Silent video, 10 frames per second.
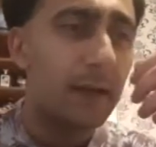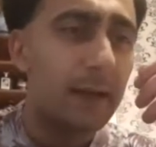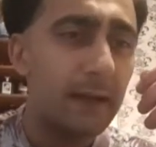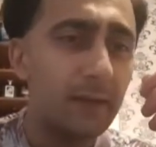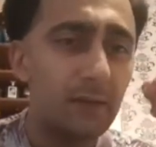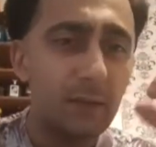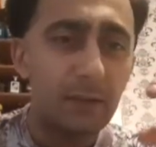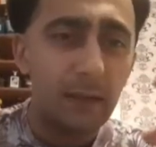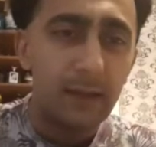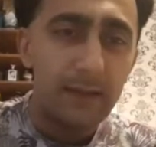has
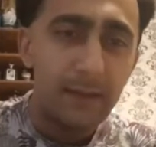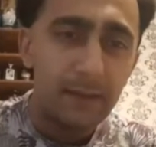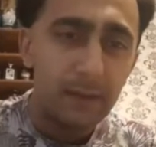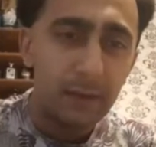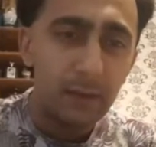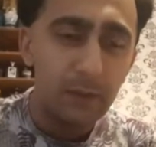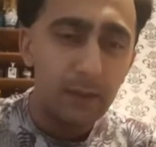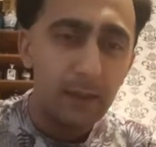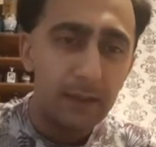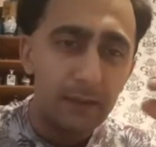a leather note
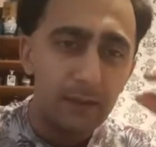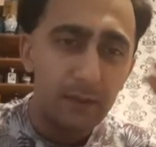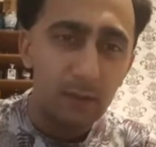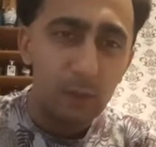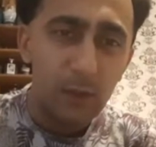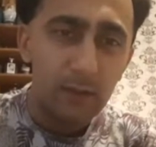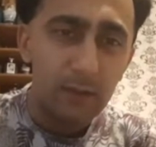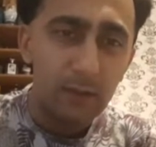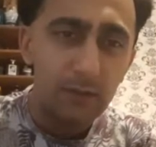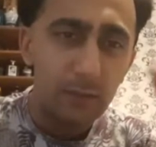and some
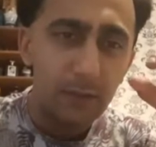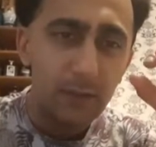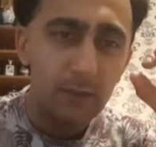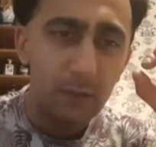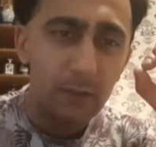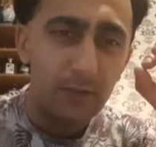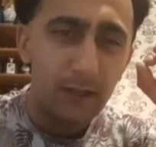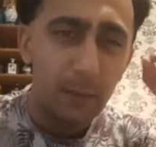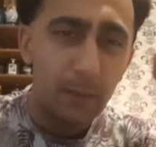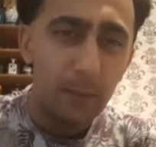resins, but it's almost like
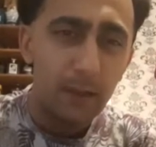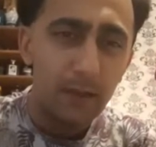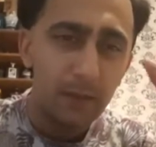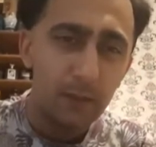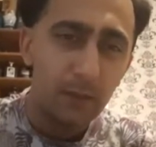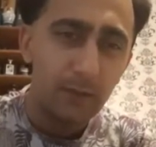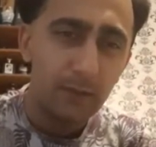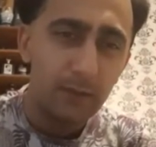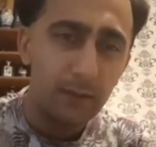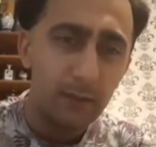a burnt
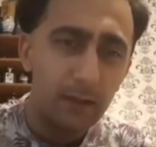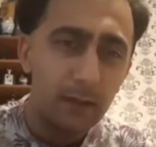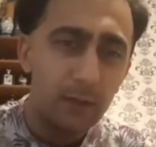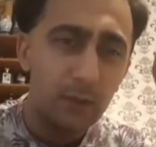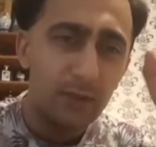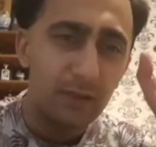resin, which